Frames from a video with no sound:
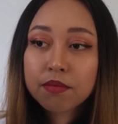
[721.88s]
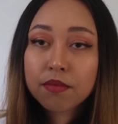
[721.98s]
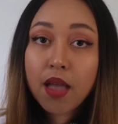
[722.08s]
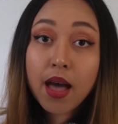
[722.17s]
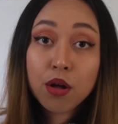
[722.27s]

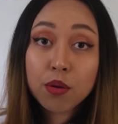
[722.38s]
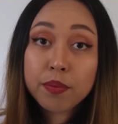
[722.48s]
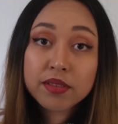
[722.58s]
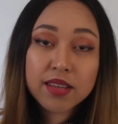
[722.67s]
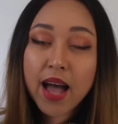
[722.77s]
help
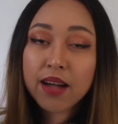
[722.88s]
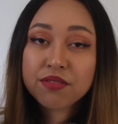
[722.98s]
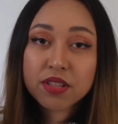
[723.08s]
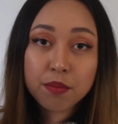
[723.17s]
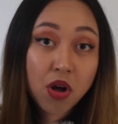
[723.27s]
to have
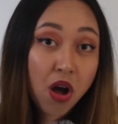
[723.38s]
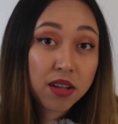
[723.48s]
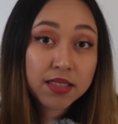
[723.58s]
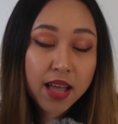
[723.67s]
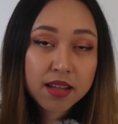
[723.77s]
some
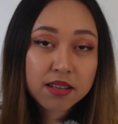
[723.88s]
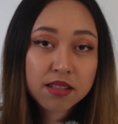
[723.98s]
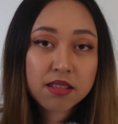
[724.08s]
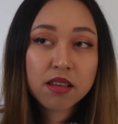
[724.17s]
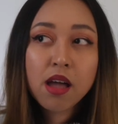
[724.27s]

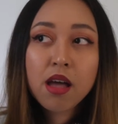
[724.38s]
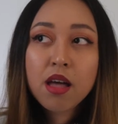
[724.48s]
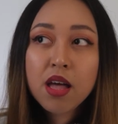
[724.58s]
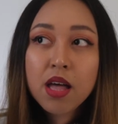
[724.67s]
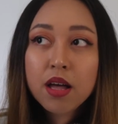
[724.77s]
context,
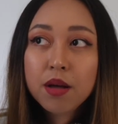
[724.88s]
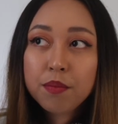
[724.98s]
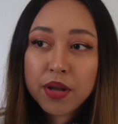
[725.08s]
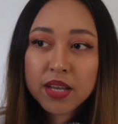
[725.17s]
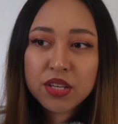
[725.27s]

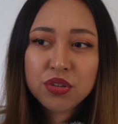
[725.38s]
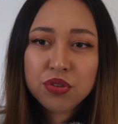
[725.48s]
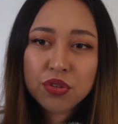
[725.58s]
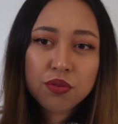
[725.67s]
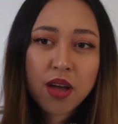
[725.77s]
but you
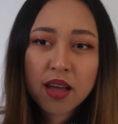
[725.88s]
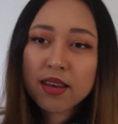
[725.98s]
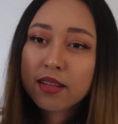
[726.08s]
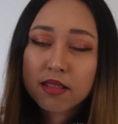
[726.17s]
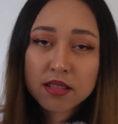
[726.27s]
do not
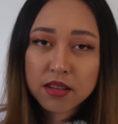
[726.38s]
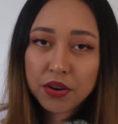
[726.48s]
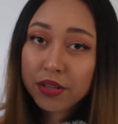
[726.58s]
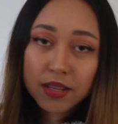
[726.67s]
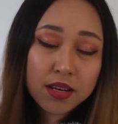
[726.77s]

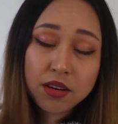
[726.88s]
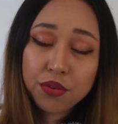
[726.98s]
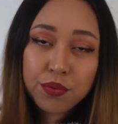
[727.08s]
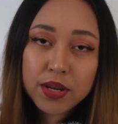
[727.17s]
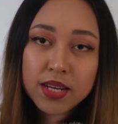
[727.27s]
necessarily need to
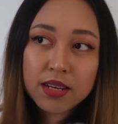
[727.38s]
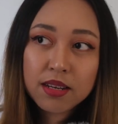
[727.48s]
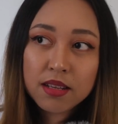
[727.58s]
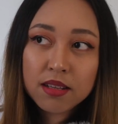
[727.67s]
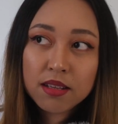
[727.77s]
read
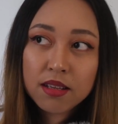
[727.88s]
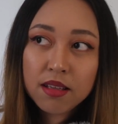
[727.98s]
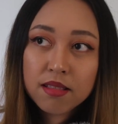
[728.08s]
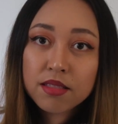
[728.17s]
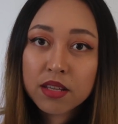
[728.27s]

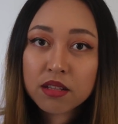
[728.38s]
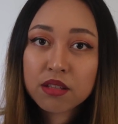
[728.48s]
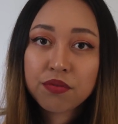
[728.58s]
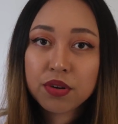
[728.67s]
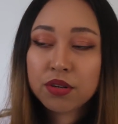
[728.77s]
this
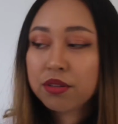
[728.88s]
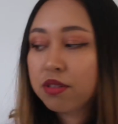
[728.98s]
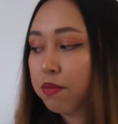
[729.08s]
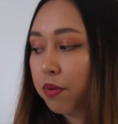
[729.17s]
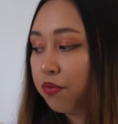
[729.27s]

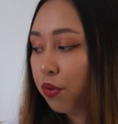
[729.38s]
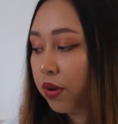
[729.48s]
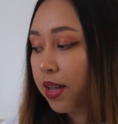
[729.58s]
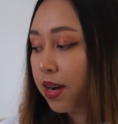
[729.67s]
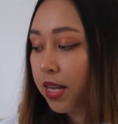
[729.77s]
first before
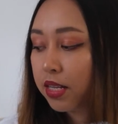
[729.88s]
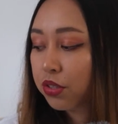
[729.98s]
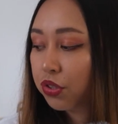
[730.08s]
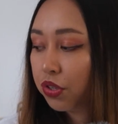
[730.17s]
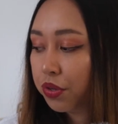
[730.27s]
getting
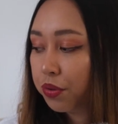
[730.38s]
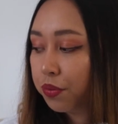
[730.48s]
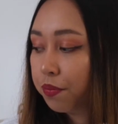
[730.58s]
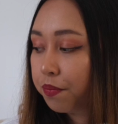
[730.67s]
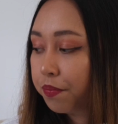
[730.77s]
into
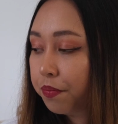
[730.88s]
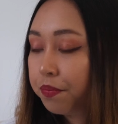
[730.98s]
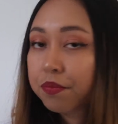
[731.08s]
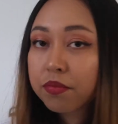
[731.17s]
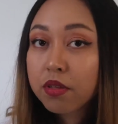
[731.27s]

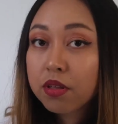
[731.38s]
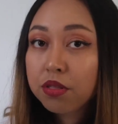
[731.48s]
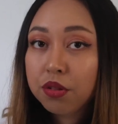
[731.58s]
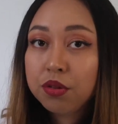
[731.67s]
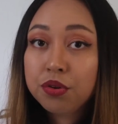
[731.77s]

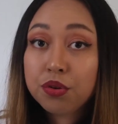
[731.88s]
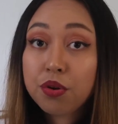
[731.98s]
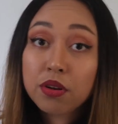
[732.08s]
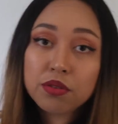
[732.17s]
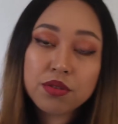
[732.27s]
the Lunar
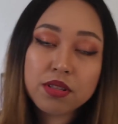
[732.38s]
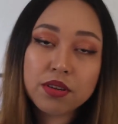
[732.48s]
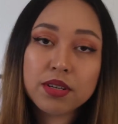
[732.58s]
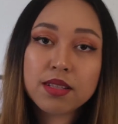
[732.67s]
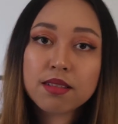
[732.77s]
Chronicles
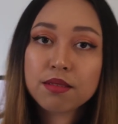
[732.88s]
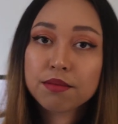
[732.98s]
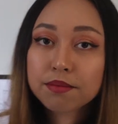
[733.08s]
series.